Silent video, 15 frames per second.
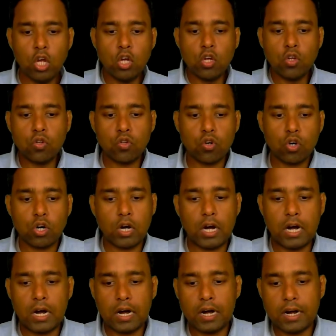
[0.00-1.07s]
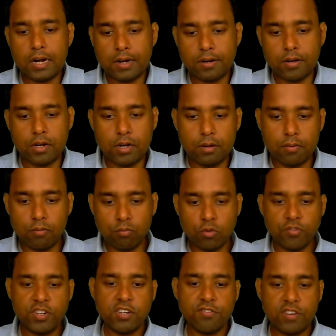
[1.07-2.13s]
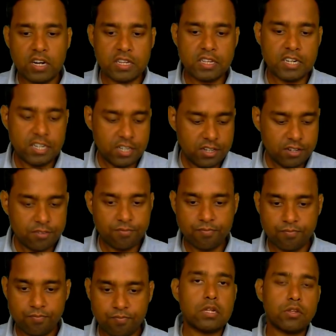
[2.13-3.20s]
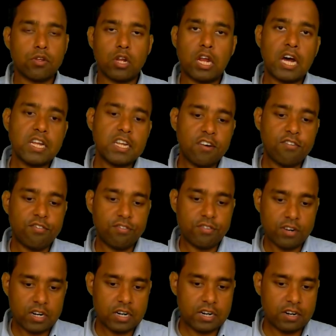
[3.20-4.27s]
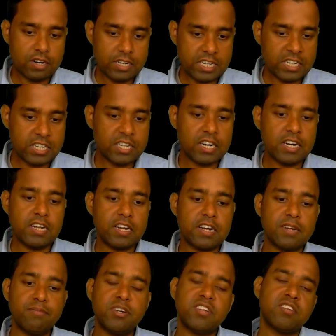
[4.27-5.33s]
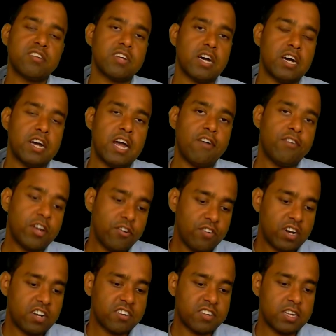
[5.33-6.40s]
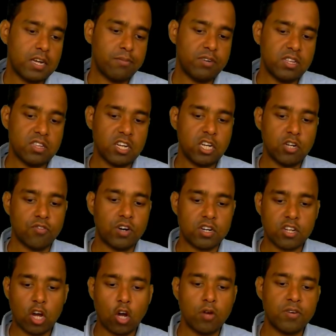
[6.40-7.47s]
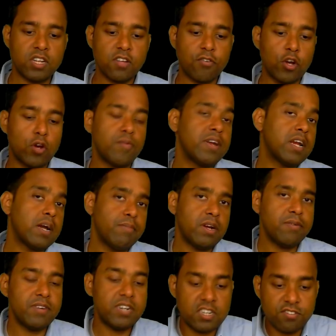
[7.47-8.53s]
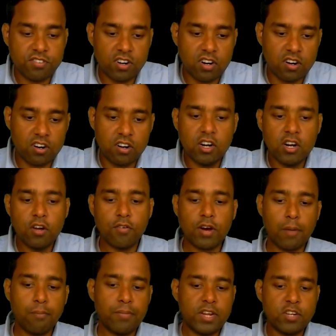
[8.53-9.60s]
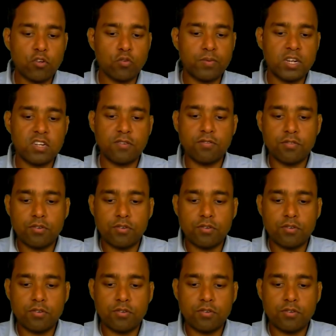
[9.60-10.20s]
So moving further, so laws of nature remains everywhere same in the universe. However, the phenomena may be differ from place to place.